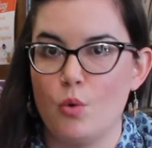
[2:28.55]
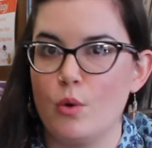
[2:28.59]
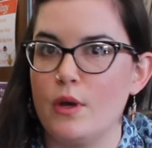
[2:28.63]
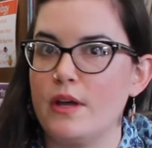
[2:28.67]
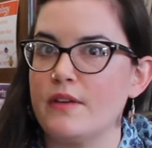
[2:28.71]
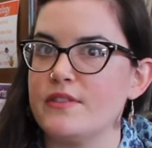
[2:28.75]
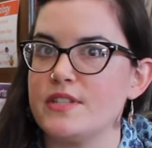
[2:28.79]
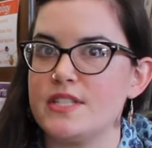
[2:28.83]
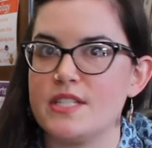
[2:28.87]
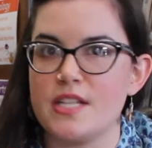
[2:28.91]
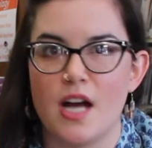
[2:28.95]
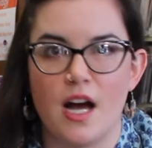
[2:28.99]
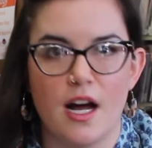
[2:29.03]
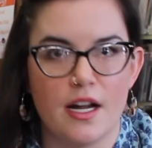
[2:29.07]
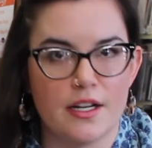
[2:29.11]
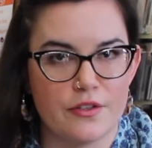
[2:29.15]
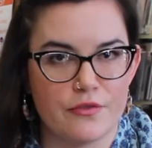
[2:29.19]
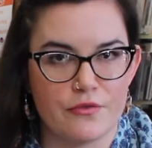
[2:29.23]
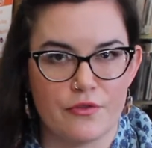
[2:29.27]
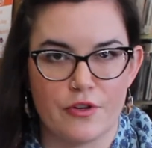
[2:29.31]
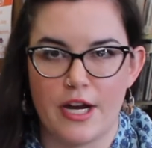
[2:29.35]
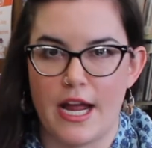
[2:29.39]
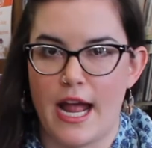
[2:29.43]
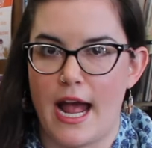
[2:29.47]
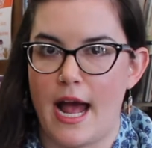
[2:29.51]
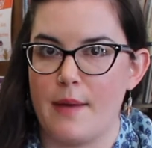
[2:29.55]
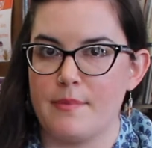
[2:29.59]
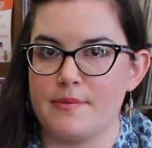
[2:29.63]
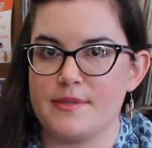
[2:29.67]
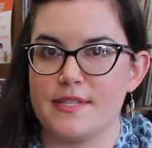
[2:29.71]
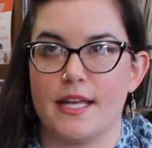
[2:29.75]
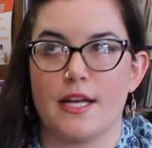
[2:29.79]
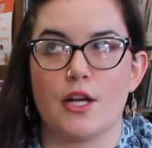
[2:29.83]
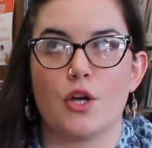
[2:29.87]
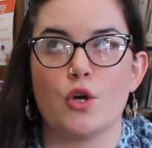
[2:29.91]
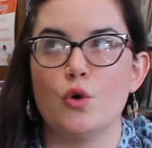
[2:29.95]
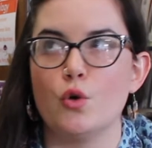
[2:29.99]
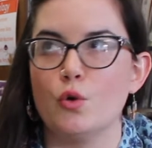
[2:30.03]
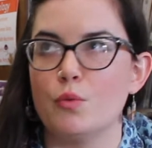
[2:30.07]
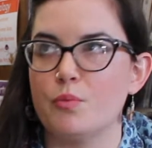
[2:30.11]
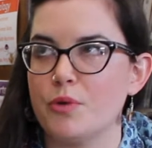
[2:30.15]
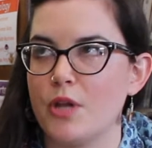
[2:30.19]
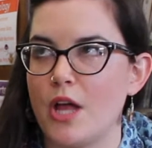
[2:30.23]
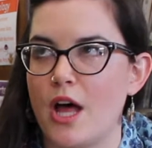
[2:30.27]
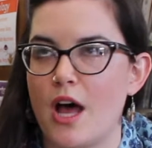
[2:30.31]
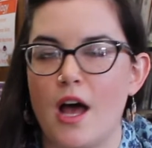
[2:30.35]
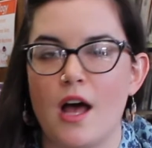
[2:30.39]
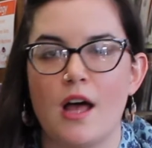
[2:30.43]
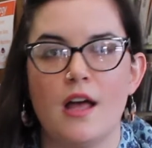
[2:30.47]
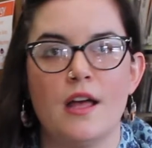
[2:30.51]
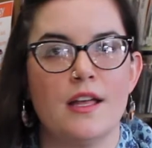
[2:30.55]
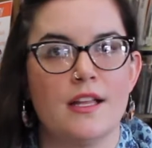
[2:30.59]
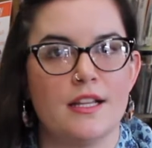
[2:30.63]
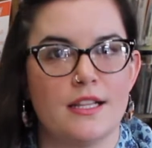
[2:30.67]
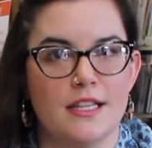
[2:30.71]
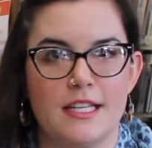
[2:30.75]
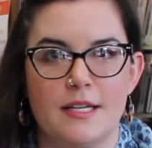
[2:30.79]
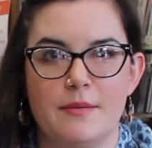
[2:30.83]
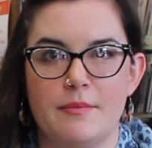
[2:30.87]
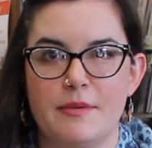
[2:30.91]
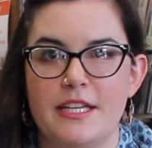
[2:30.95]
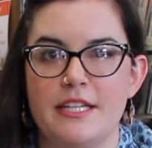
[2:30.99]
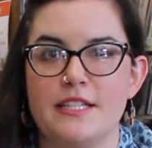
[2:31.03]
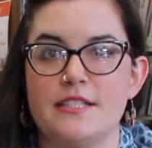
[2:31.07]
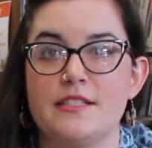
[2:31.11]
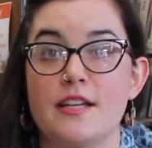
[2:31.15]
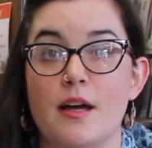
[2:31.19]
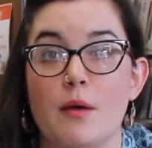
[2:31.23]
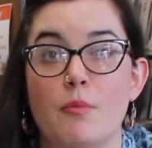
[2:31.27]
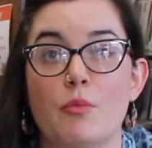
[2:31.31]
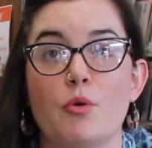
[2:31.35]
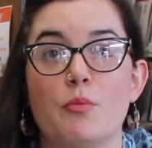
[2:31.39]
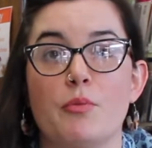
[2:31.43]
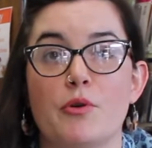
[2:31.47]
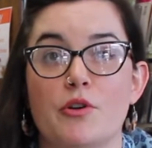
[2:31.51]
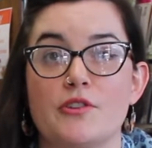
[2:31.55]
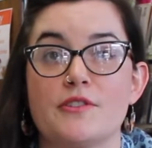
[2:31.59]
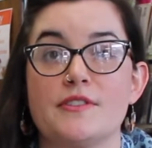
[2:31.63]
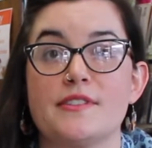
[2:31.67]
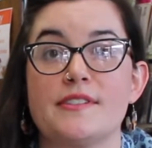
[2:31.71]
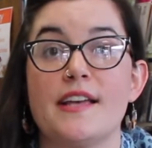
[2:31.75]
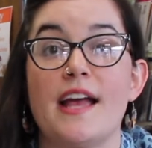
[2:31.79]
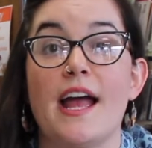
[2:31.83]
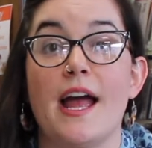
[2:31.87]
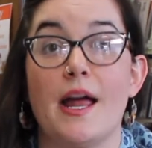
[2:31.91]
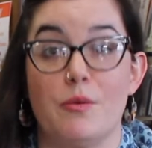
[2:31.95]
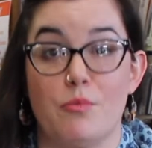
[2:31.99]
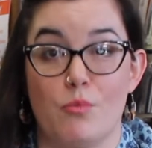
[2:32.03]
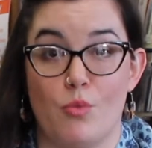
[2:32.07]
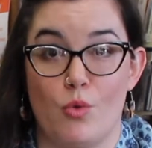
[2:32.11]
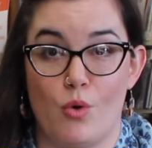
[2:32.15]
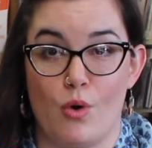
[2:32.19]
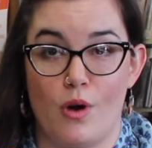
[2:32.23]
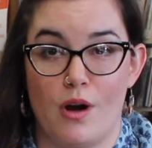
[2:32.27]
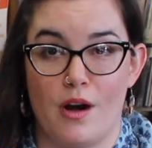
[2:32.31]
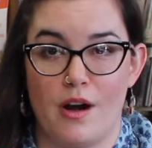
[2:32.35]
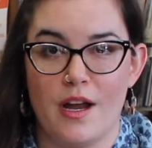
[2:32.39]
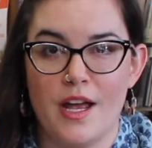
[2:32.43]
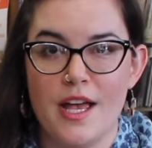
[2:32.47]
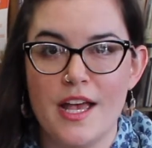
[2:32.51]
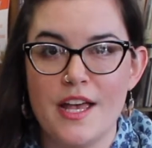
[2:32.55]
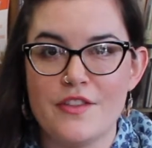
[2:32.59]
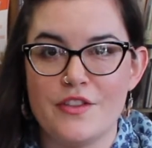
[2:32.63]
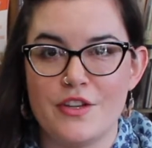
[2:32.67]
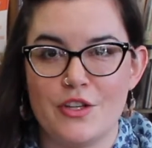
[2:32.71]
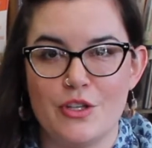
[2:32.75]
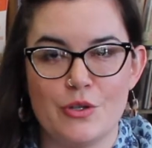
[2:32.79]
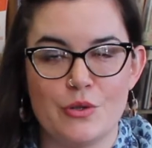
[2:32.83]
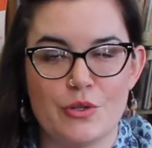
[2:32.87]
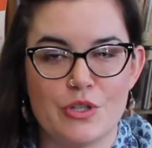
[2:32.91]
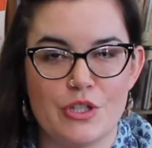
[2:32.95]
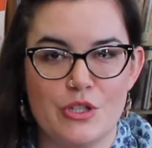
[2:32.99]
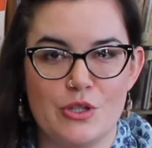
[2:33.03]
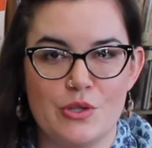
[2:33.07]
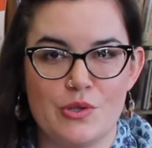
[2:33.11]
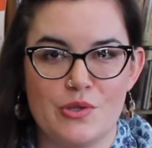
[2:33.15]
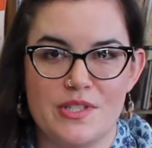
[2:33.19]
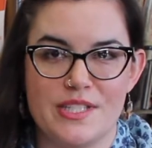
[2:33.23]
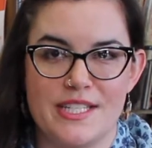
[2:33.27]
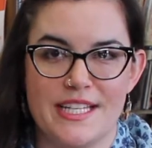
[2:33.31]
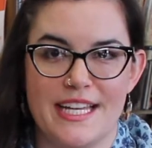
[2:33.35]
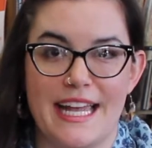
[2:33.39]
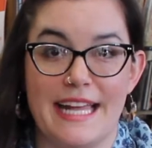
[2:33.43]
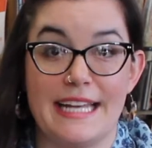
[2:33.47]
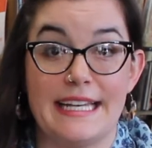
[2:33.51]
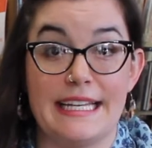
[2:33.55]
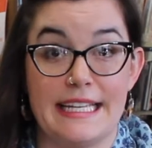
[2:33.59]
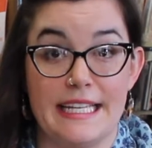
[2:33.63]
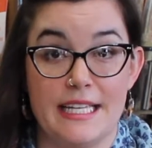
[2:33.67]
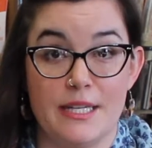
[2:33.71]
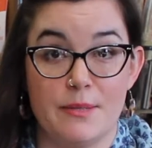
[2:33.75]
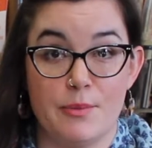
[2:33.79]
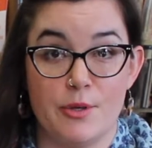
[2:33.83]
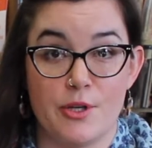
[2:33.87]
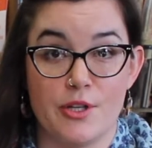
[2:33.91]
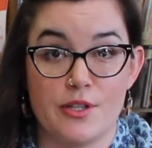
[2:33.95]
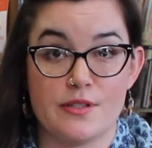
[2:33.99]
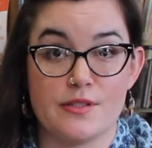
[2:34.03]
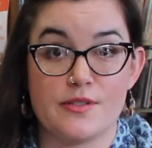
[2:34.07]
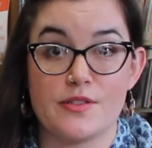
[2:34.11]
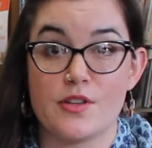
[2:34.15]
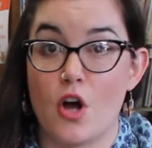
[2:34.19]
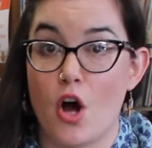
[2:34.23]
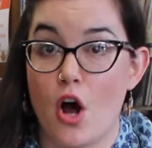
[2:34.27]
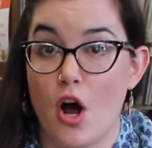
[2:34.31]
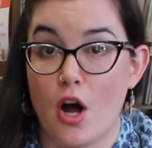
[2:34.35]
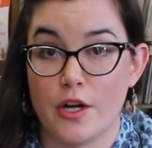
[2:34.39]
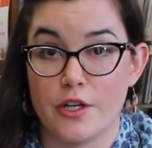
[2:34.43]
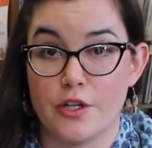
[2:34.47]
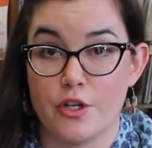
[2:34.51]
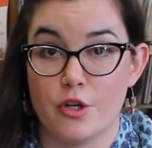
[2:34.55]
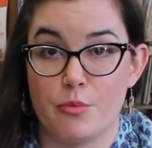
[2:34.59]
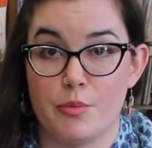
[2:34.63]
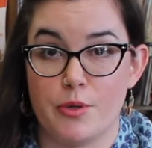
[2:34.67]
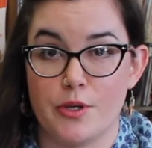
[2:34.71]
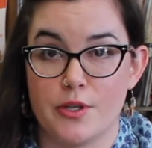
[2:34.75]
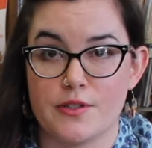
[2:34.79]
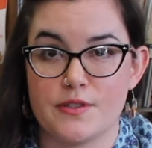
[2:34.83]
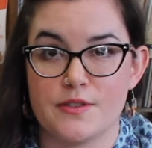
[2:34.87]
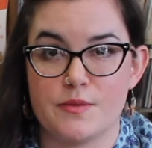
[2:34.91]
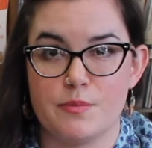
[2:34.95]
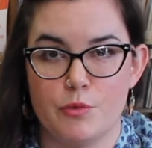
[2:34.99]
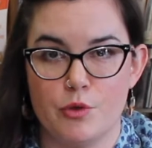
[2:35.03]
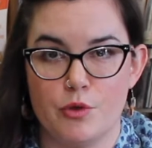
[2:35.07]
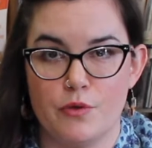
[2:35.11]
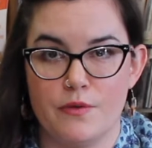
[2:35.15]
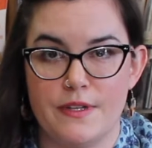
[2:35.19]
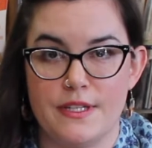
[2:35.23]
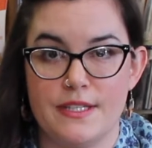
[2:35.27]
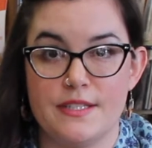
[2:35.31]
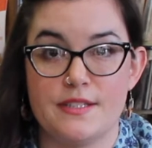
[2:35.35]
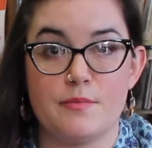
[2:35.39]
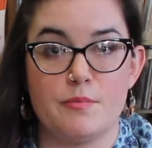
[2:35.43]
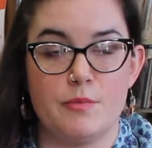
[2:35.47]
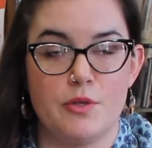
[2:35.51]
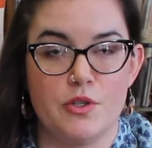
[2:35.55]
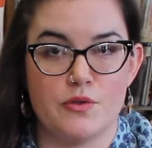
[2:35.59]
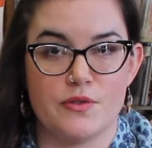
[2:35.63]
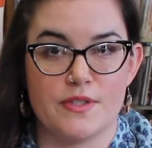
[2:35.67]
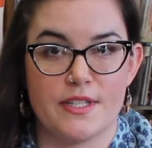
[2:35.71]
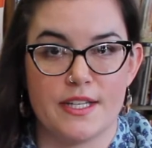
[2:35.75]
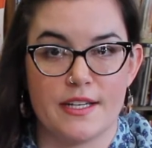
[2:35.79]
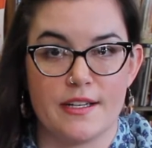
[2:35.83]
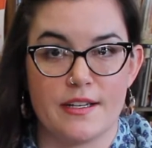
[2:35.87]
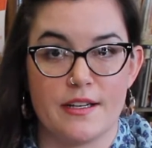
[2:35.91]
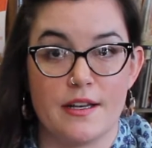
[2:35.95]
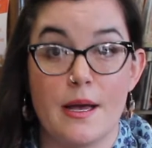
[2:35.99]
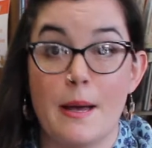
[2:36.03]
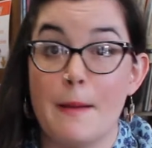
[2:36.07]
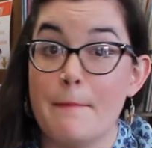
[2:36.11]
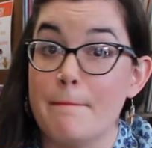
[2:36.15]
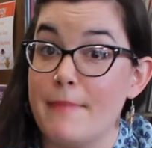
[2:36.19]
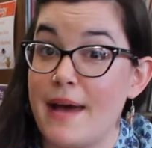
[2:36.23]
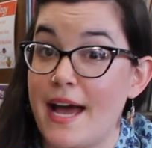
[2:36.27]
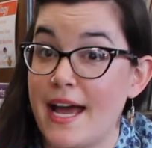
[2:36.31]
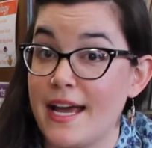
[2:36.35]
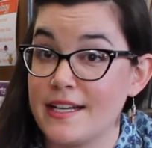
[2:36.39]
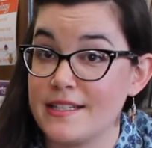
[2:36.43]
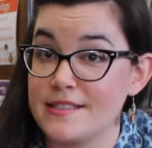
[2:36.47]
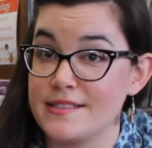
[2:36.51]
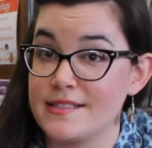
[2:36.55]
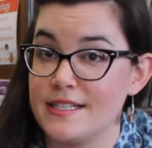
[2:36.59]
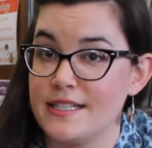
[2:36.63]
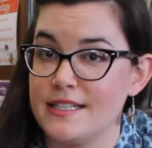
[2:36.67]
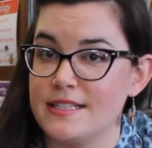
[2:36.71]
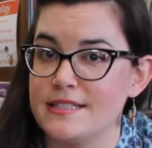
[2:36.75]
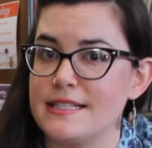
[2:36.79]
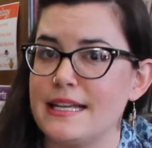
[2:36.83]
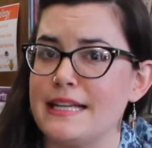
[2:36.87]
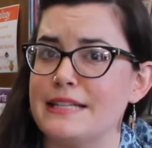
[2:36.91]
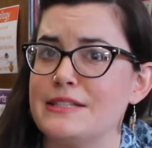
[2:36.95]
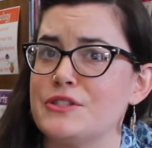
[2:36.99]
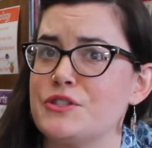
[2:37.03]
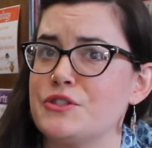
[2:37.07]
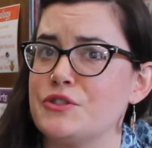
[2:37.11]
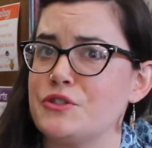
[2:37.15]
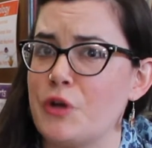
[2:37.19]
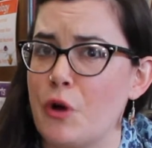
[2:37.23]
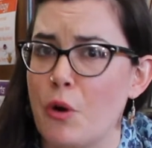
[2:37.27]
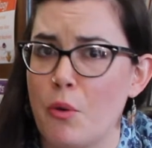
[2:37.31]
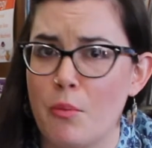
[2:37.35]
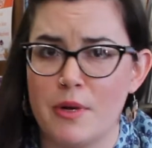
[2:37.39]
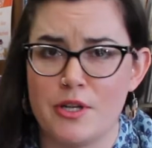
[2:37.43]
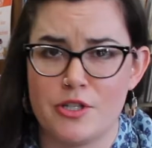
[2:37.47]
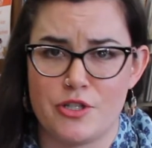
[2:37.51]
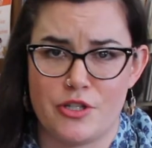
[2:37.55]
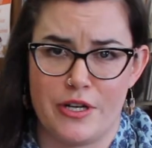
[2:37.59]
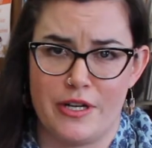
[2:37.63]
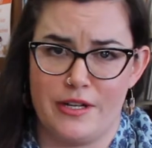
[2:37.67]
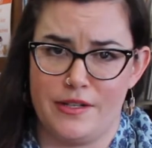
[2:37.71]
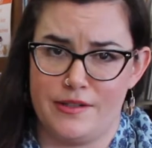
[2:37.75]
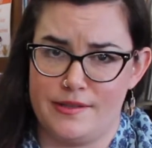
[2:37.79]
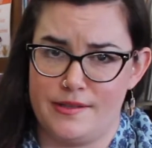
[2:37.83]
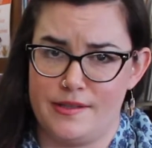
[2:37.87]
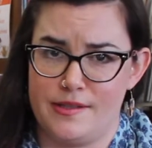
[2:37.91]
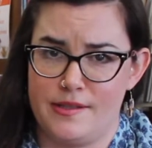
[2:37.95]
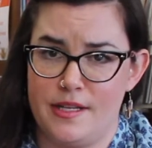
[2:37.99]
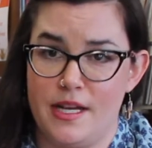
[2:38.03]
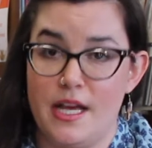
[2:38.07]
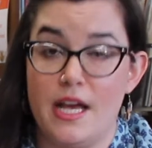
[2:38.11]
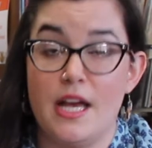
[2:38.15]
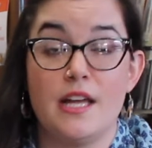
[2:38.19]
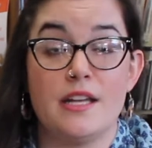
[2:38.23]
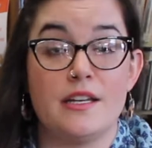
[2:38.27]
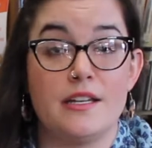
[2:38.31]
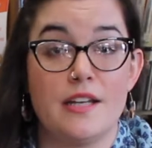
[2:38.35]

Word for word: We have a ton of free apps like Hoopla, Libby, Tumblebooks, and more that you can use to get ebooks, audiobooks, movies, music, magazines, and so much else,